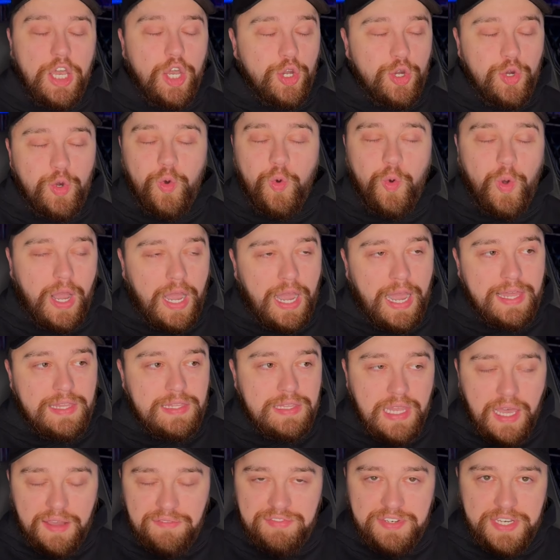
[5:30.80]
who I
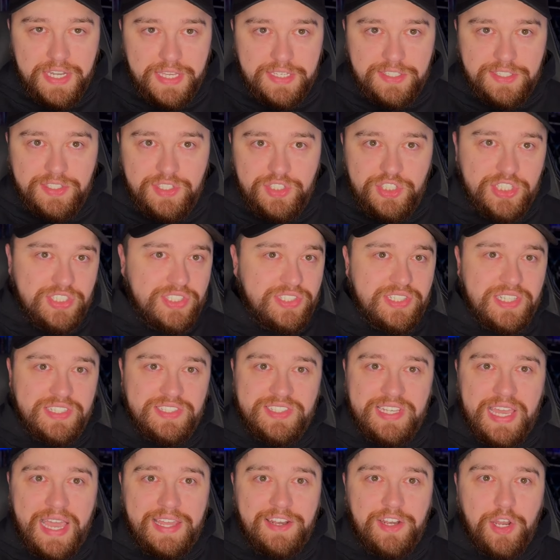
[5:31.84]
love Nix. Just as a
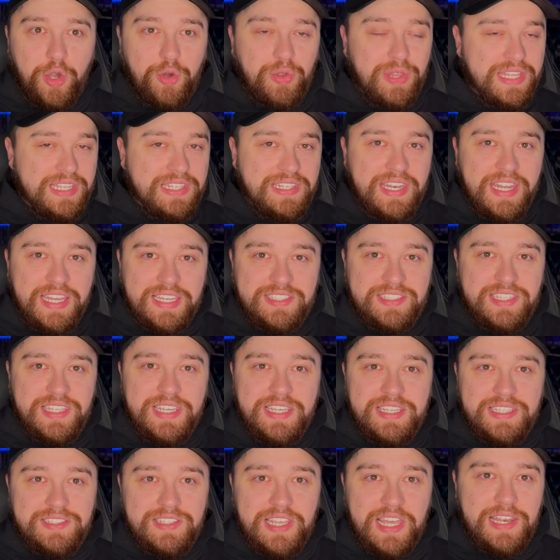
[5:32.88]
side note, like Nix
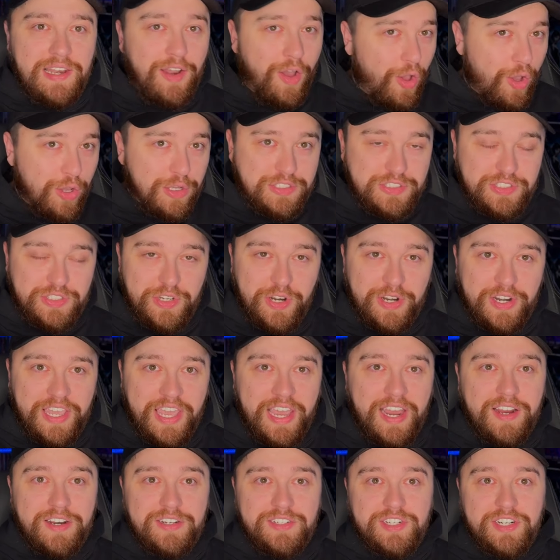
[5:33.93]
is an all star
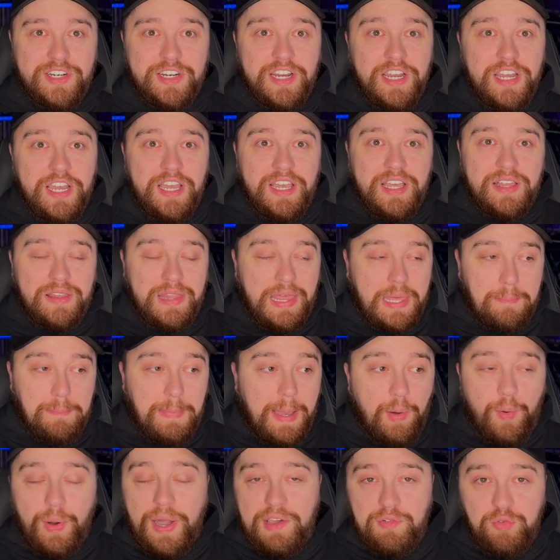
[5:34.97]
character. Like
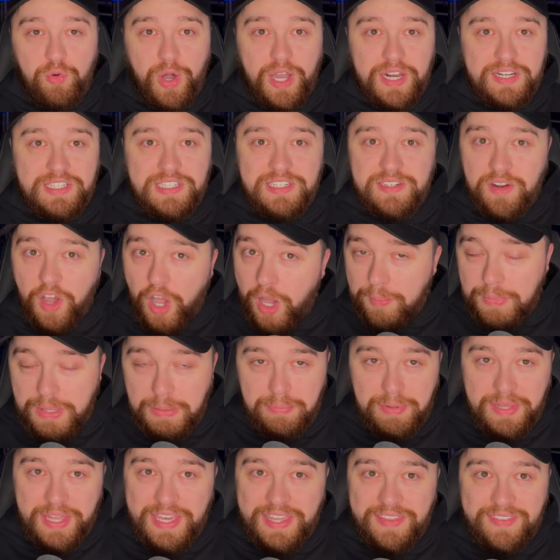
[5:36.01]
my wife walked in on me
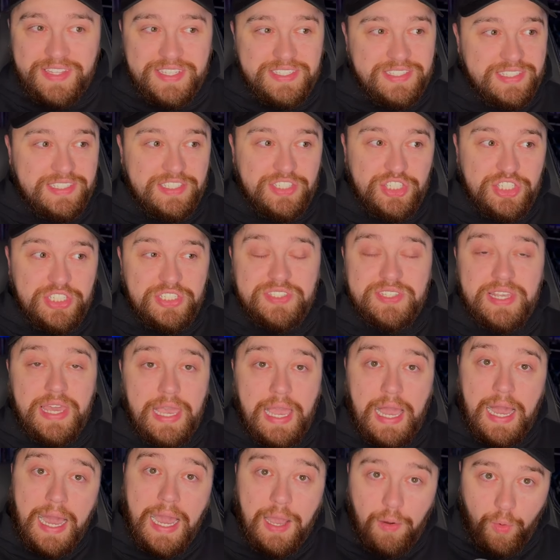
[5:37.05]
playing this, and she's
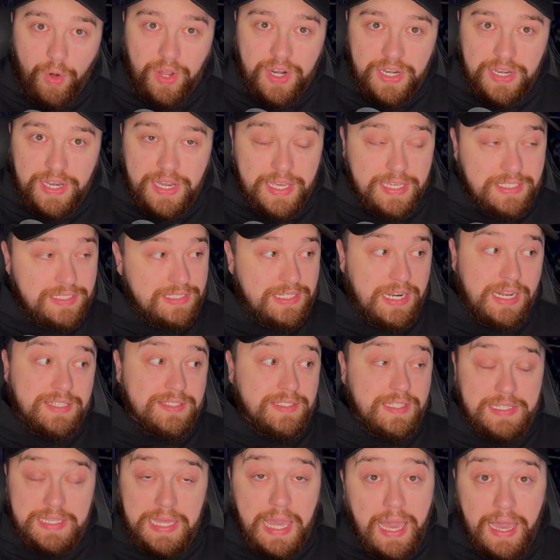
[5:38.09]
like, I want a Nix. And I
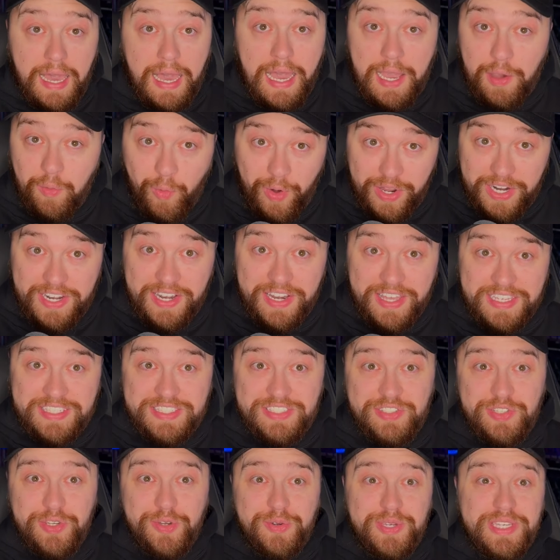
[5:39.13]
said, Yeah, I want a
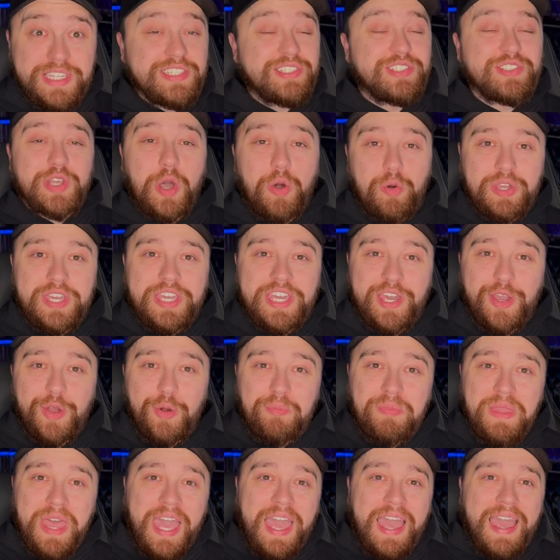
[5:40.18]
Nix too. He's so
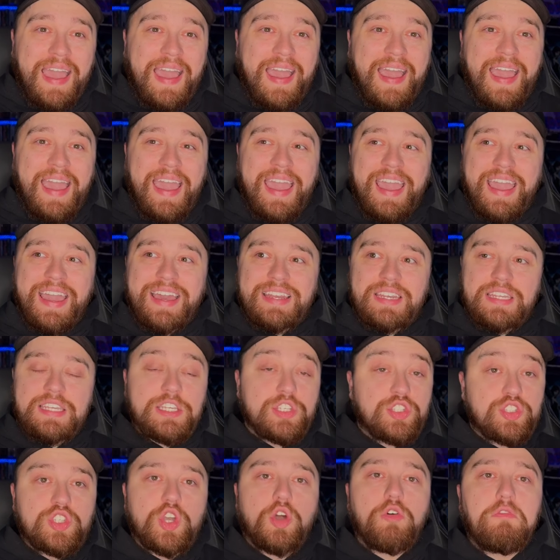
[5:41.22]
cute. And
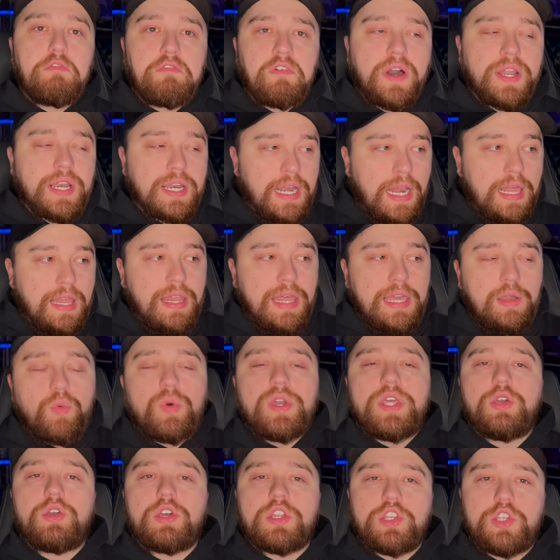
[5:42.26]
he's so fun, and I like
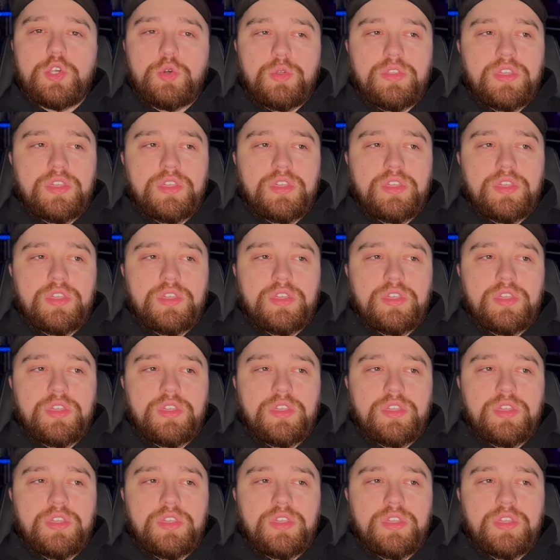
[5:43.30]
what you can do with